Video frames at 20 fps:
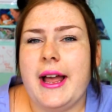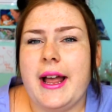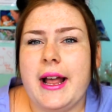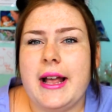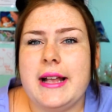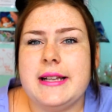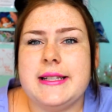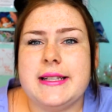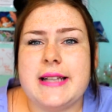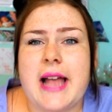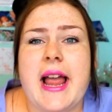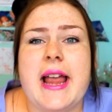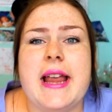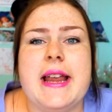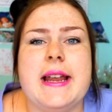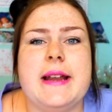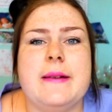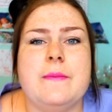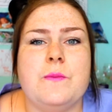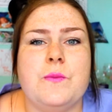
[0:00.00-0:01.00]
a
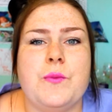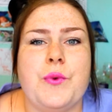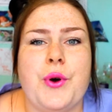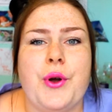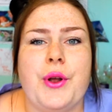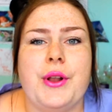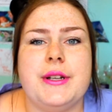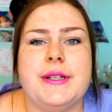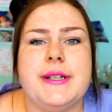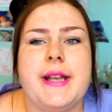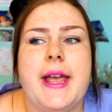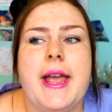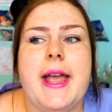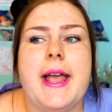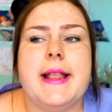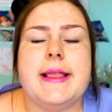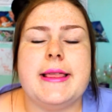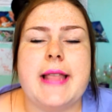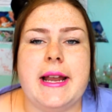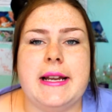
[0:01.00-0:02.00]
say in what
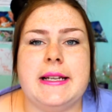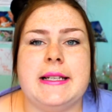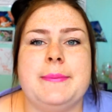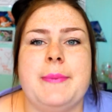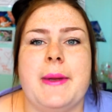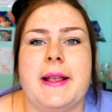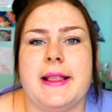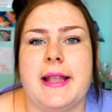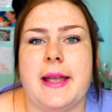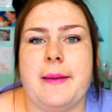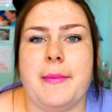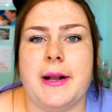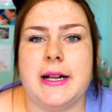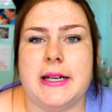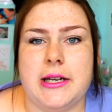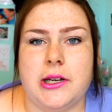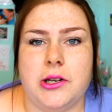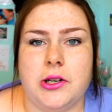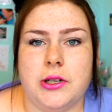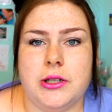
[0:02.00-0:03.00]
they spend their
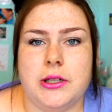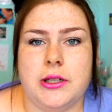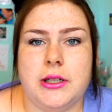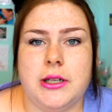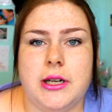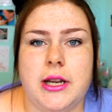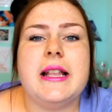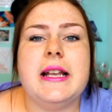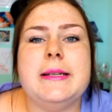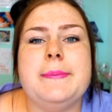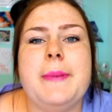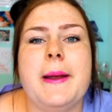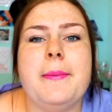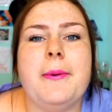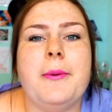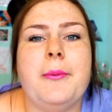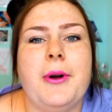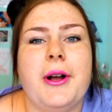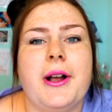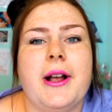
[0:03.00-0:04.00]
money on. These
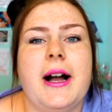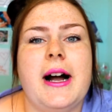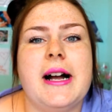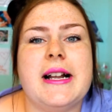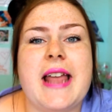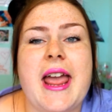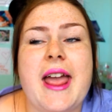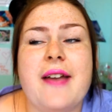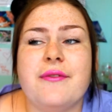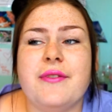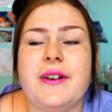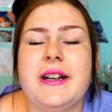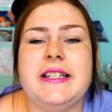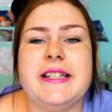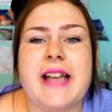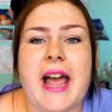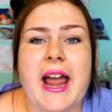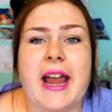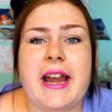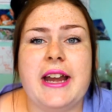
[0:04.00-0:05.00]
people work hard every
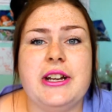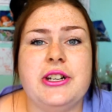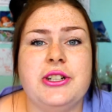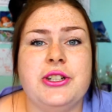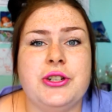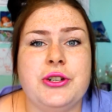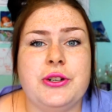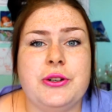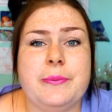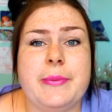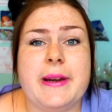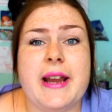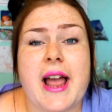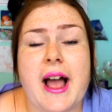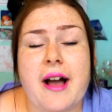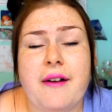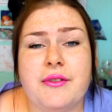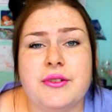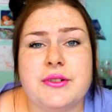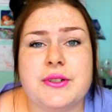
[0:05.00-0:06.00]
day to be
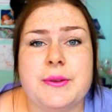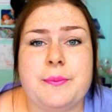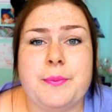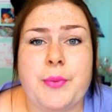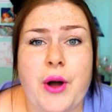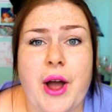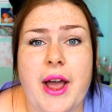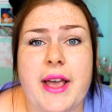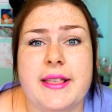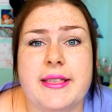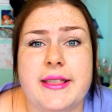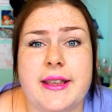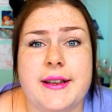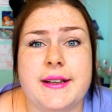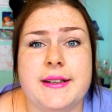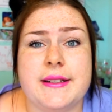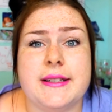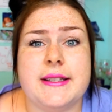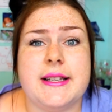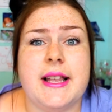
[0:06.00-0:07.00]
able to buy
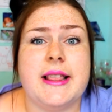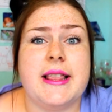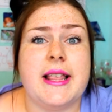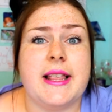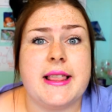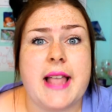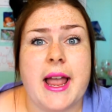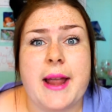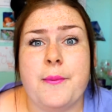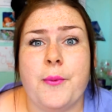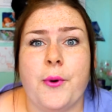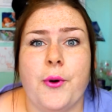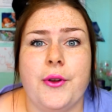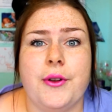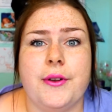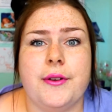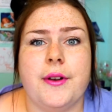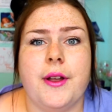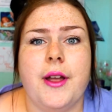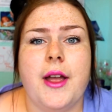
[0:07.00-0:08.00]
things that they
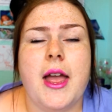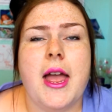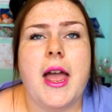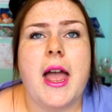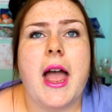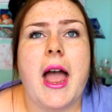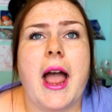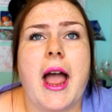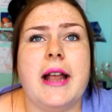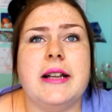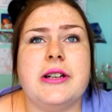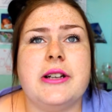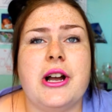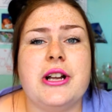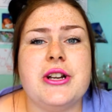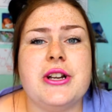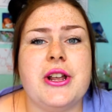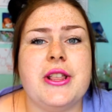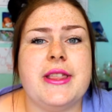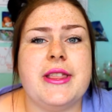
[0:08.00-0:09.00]
want, and I
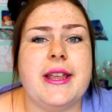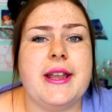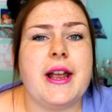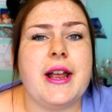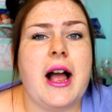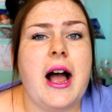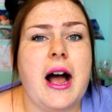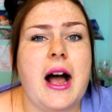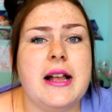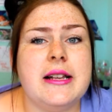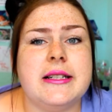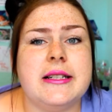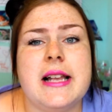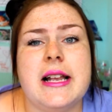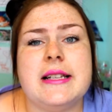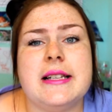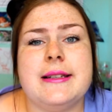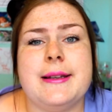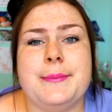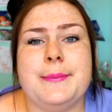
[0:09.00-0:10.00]
don't think us
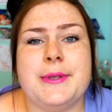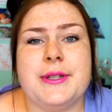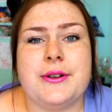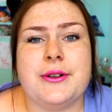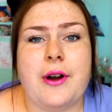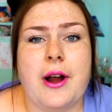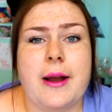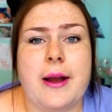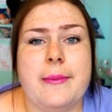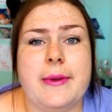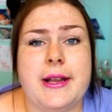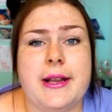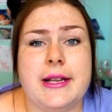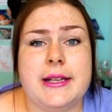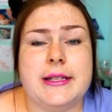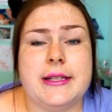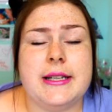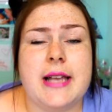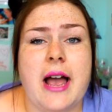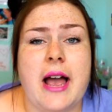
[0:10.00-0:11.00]
as
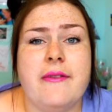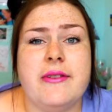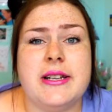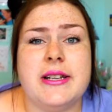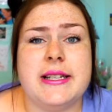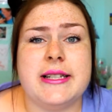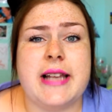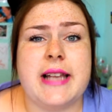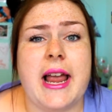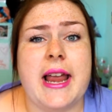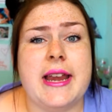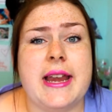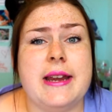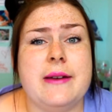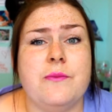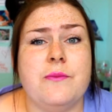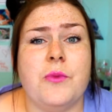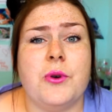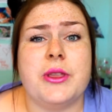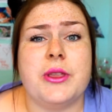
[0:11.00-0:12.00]
subscribers have a say
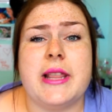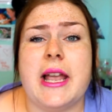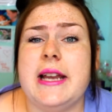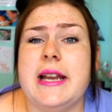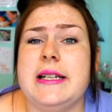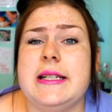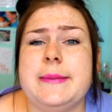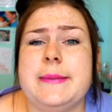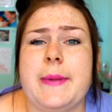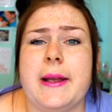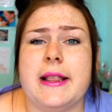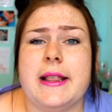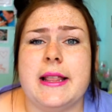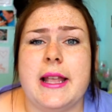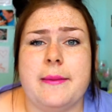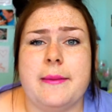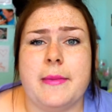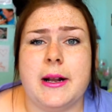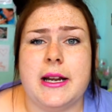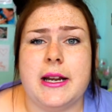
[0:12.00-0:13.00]
in what they spend
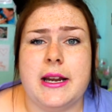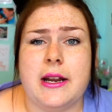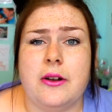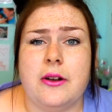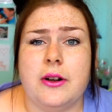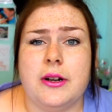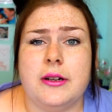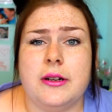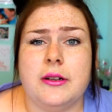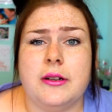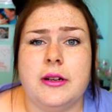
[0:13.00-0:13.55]
their money on.